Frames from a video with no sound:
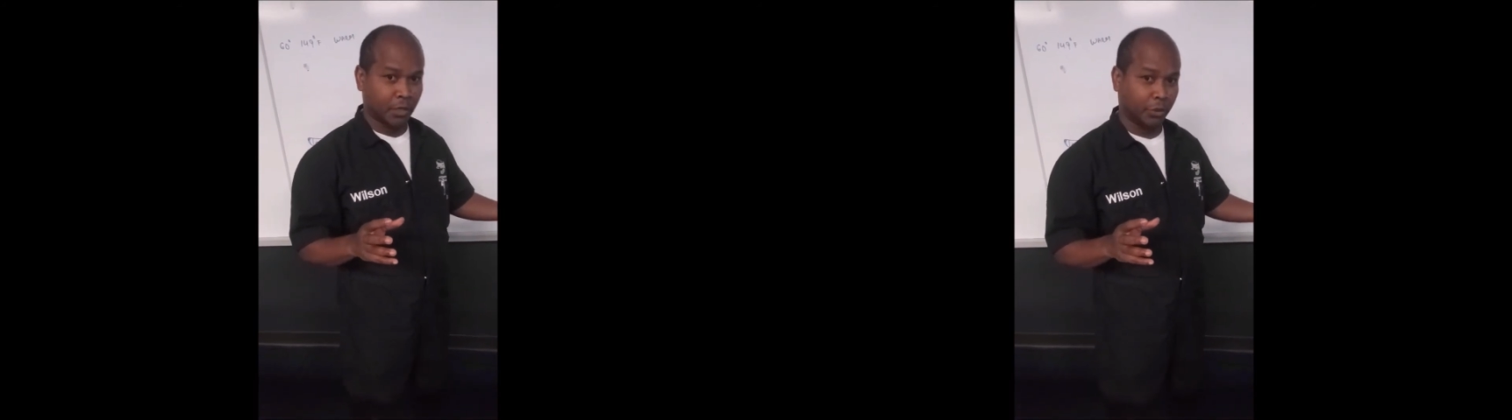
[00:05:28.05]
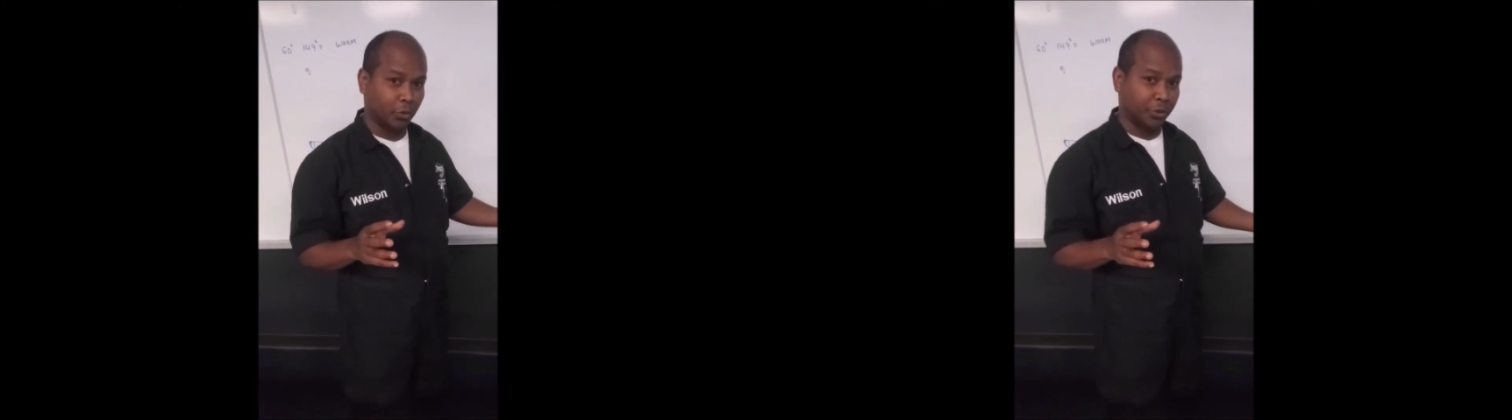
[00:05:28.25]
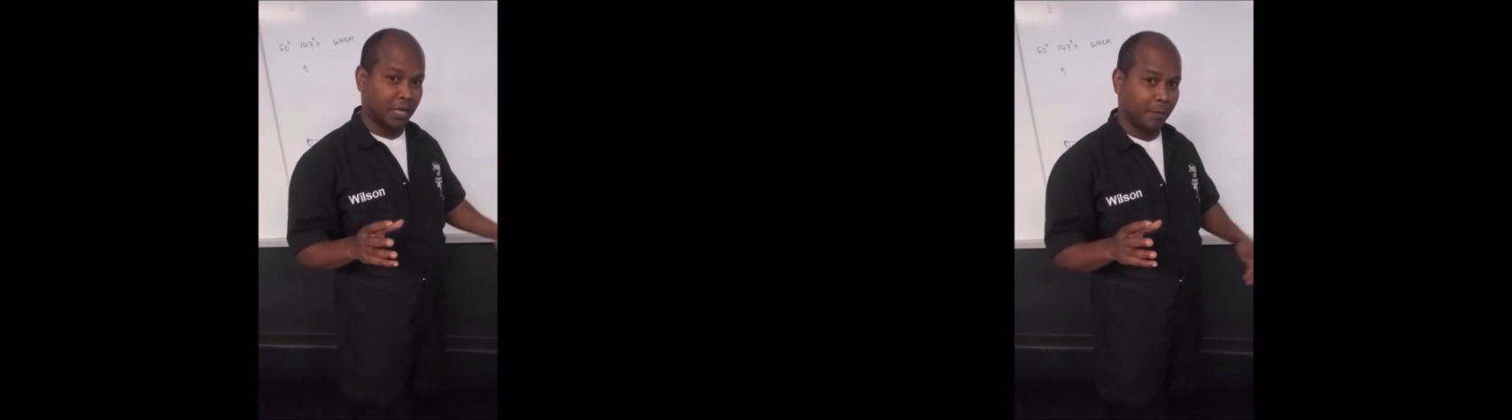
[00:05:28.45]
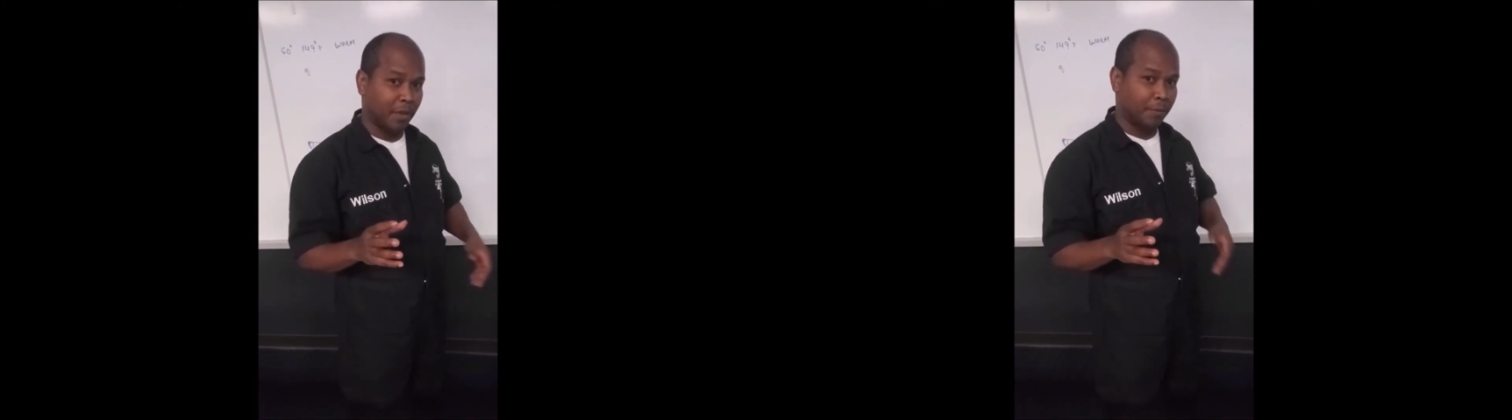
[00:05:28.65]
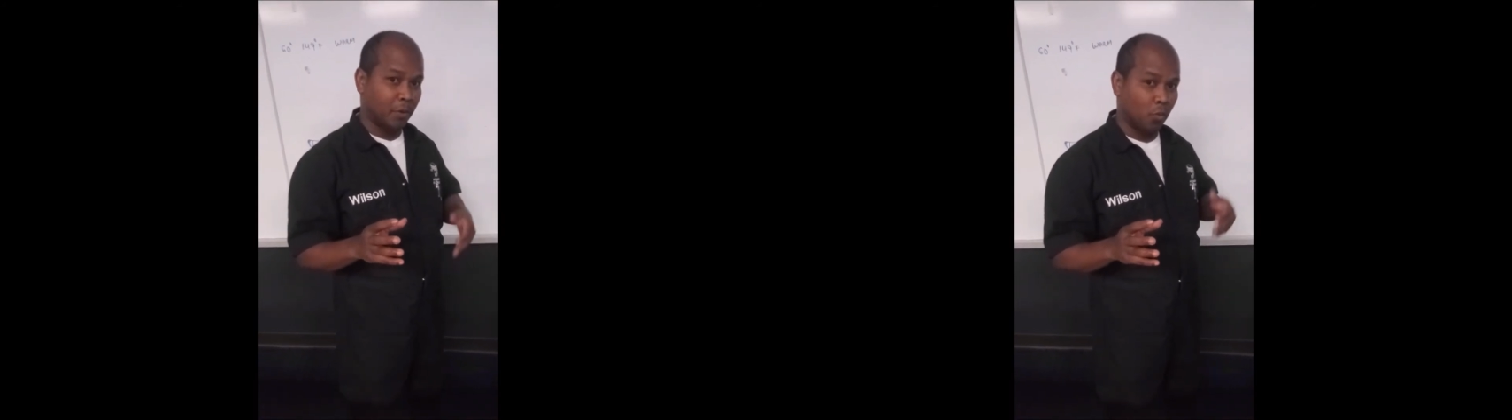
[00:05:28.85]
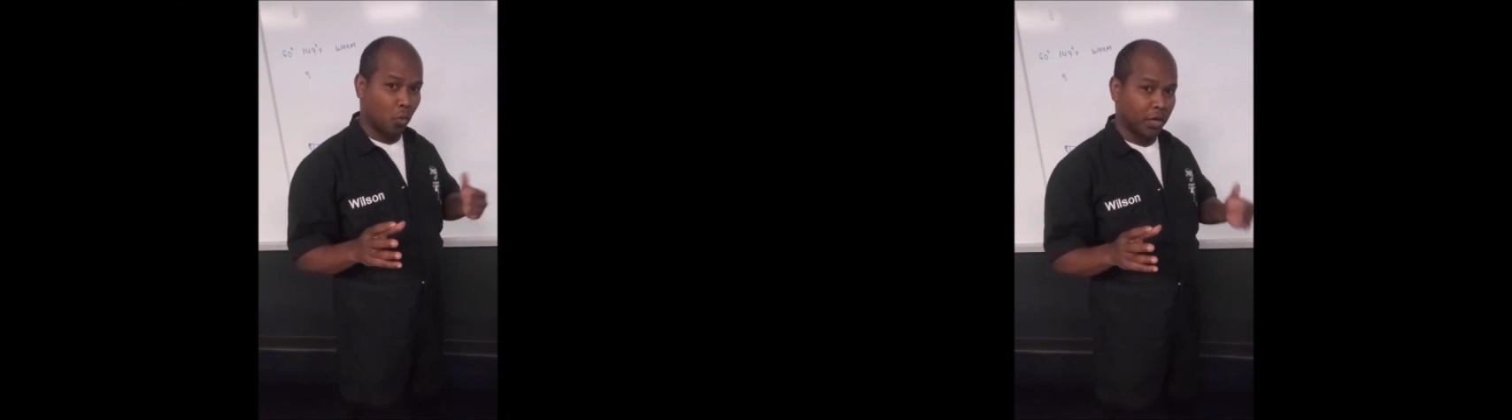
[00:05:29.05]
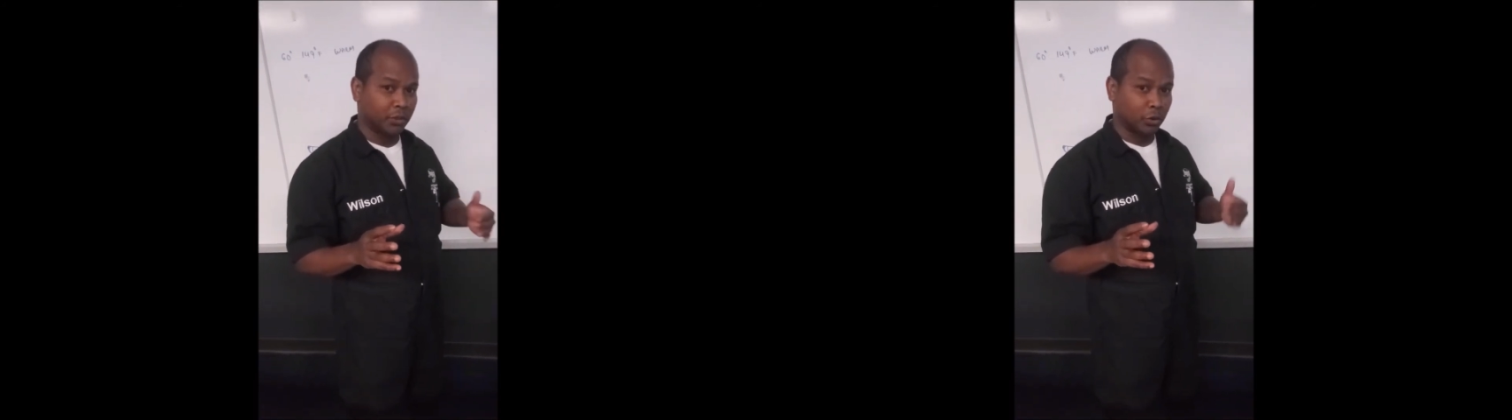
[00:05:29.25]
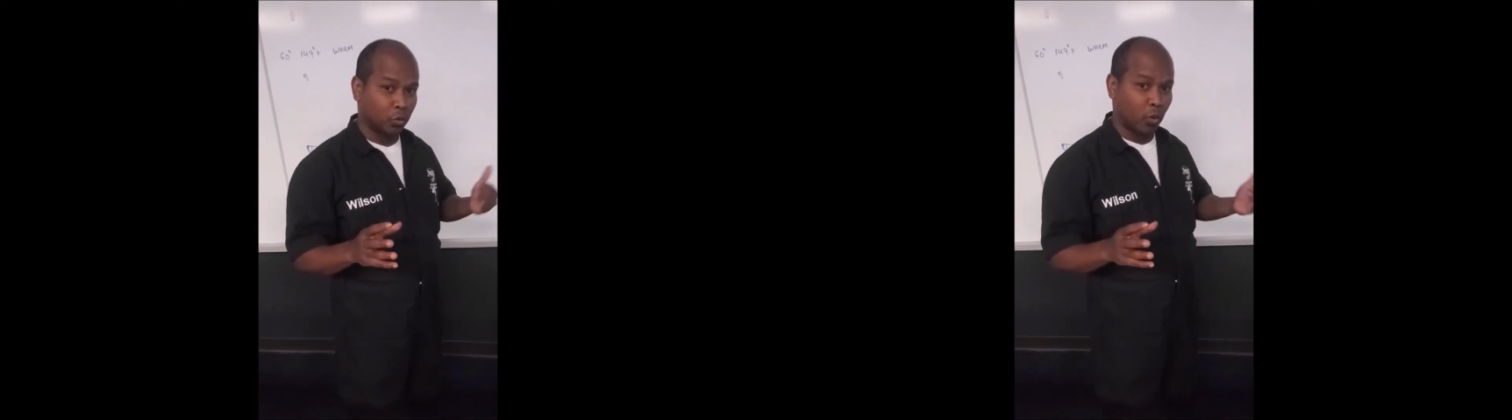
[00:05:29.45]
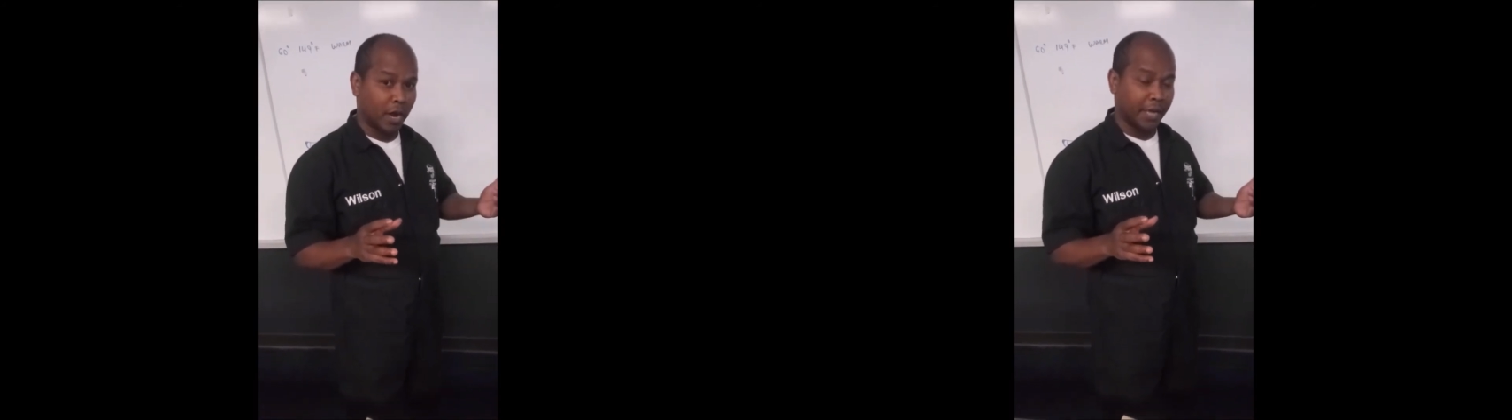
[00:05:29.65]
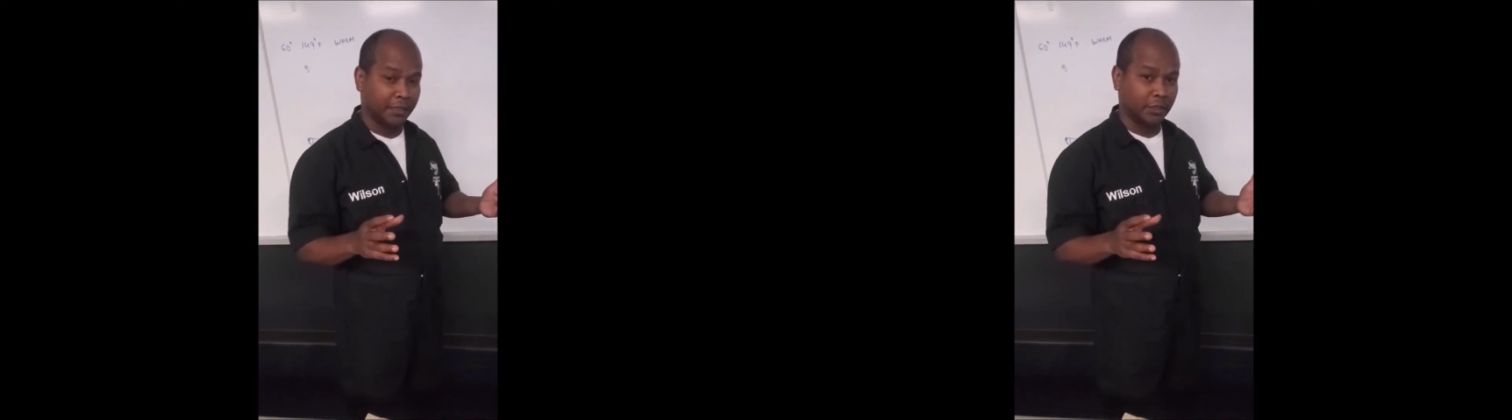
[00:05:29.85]
Do it that maybe once or
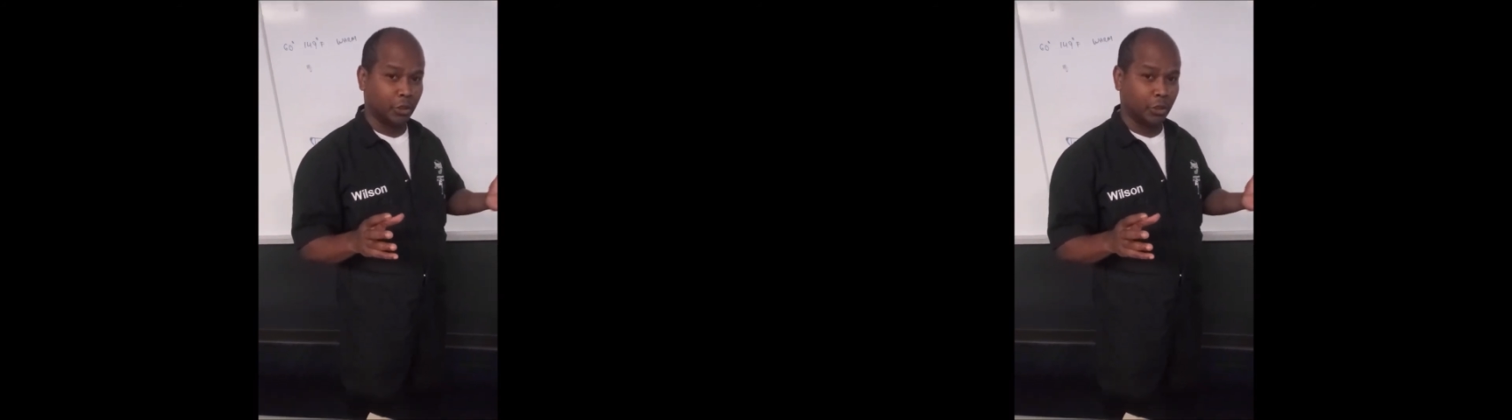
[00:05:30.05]
twice.